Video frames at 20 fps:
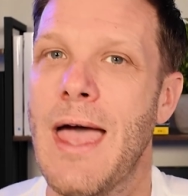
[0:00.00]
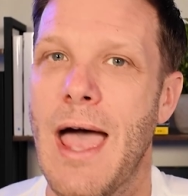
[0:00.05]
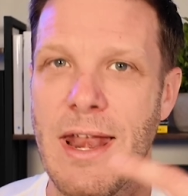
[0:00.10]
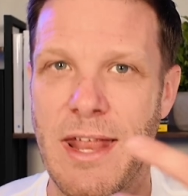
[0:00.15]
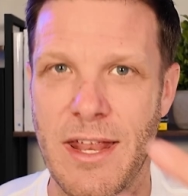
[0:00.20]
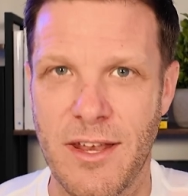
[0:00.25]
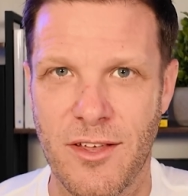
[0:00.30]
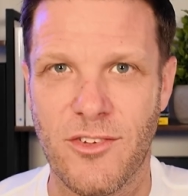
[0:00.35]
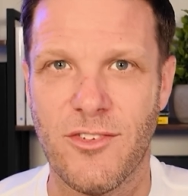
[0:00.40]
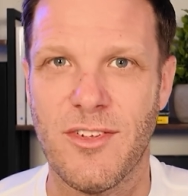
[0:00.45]

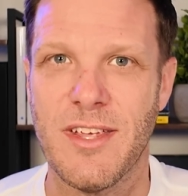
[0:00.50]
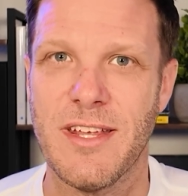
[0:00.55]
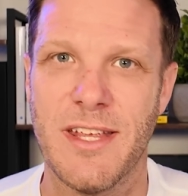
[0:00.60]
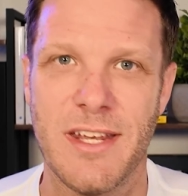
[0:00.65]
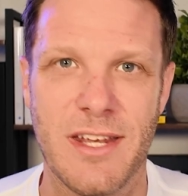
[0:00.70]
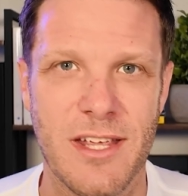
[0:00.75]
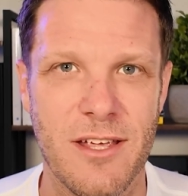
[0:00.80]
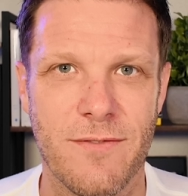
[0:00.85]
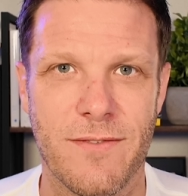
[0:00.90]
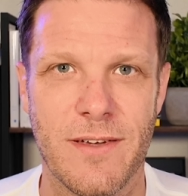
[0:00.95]
and then the
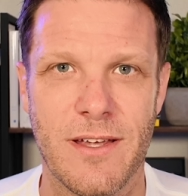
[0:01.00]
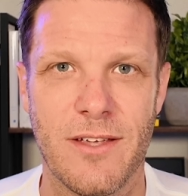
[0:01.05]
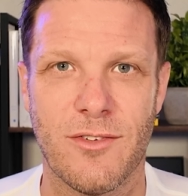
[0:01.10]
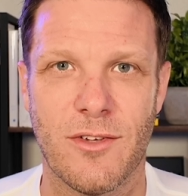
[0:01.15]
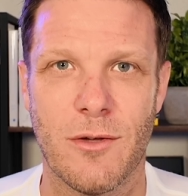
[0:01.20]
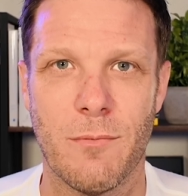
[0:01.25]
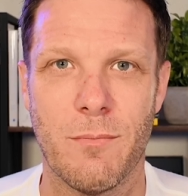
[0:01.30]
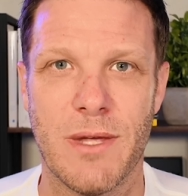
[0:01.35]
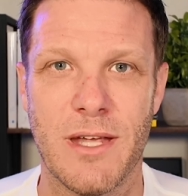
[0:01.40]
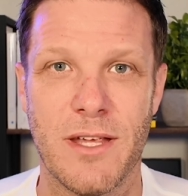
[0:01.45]
CDD
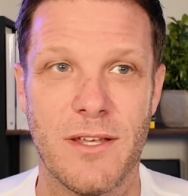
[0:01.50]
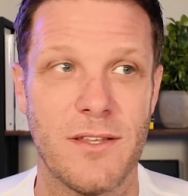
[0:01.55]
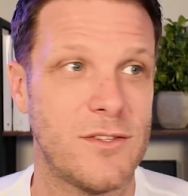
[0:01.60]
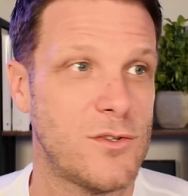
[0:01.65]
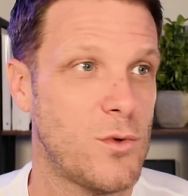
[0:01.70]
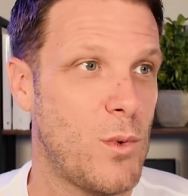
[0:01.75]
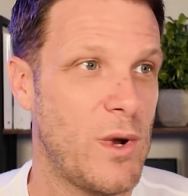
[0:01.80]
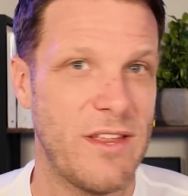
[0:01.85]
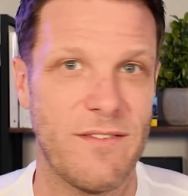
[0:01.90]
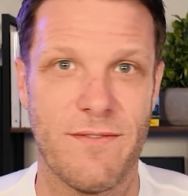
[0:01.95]
fees can be
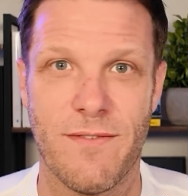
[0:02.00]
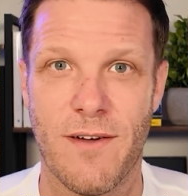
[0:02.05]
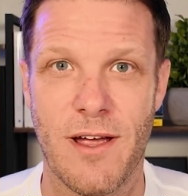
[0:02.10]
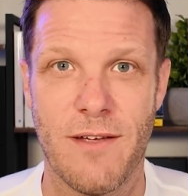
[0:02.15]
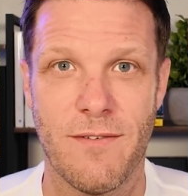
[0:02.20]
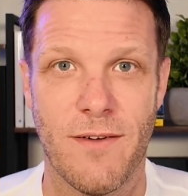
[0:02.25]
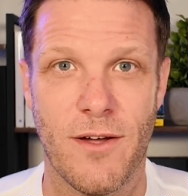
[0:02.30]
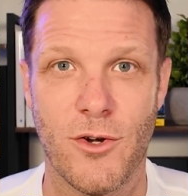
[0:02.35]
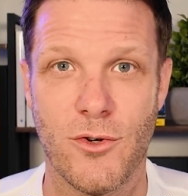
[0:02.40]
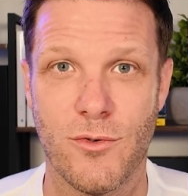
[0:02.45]

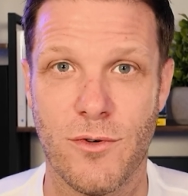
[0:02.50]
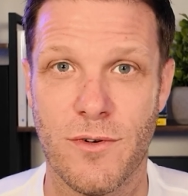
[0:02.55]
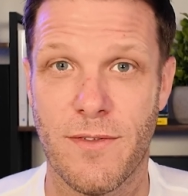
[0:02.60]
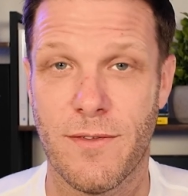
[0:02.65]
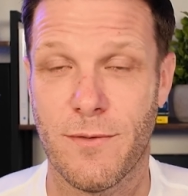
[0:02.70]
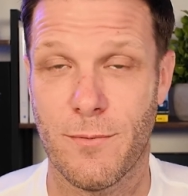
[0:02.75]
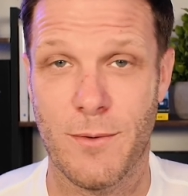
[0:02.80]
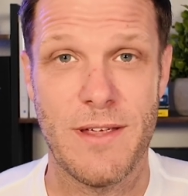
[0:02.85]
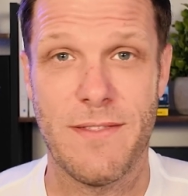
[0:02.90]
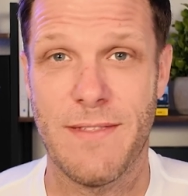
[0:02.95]
$2,500,
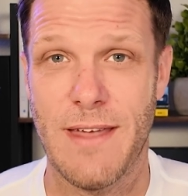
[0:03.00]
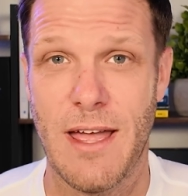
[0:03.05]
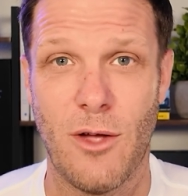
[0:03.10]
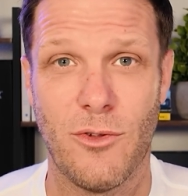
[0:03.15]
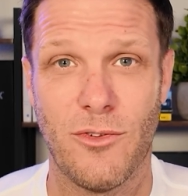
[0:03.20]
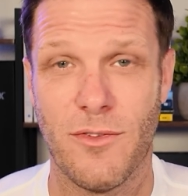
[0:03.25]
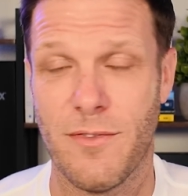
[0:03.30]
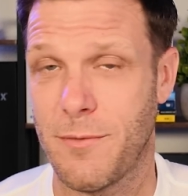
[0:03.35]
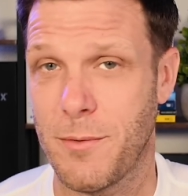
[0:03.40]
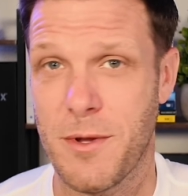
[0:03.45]

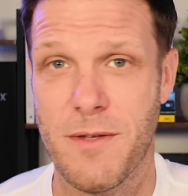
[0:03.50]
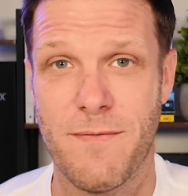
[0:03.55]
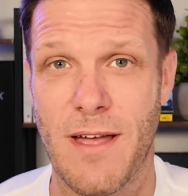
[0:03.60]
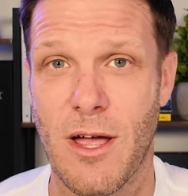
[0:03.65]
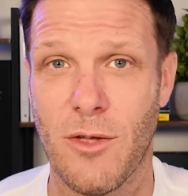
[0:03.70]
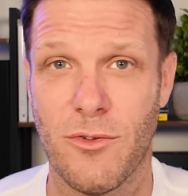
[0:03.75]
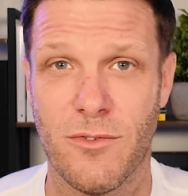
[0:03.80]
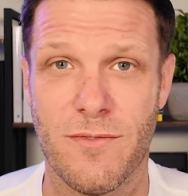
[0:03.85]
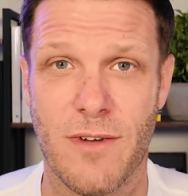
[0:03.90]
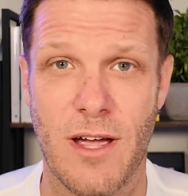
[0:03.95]
$3,000,
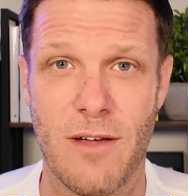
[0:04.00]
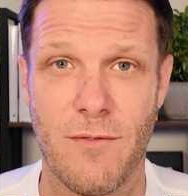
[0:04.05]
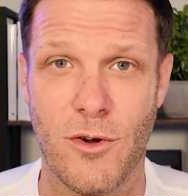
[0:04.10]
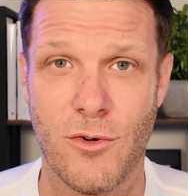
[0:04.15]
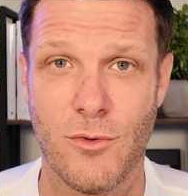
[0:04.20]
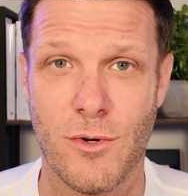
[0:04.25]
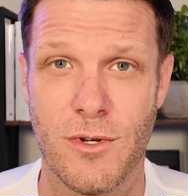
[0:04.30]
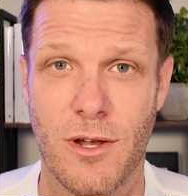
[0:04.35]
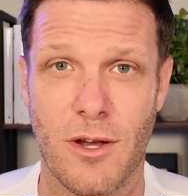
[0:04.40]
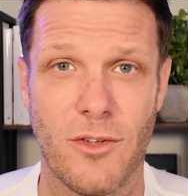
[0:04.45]

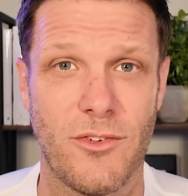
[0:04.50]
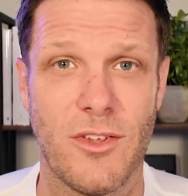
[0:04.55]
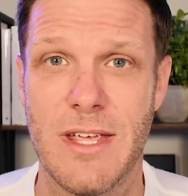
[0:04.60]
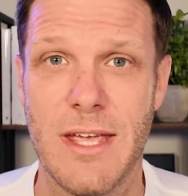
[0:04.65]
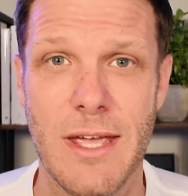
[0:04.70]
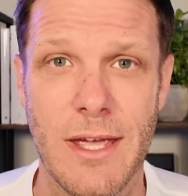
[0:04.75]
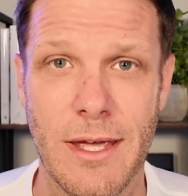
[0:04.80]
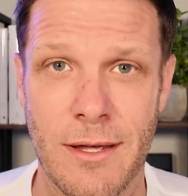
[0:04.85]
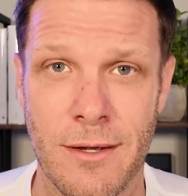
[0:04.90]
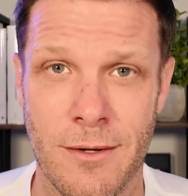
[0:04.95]
$3,500 a
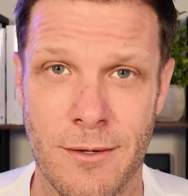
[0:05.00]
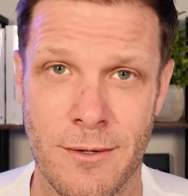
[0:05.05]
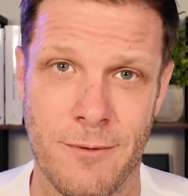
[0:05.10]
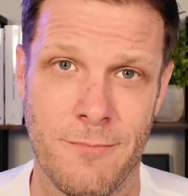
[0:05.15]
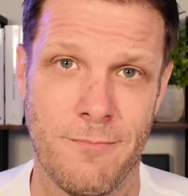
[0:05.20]
year.